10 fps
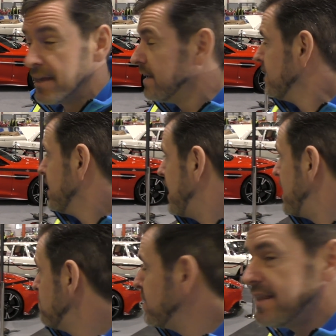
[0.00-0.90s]

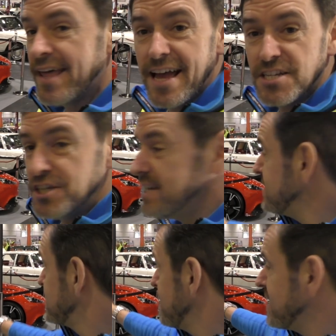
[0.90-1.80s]
but there she
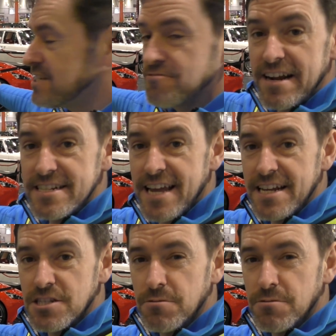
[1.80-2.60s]
is, there's Red 10.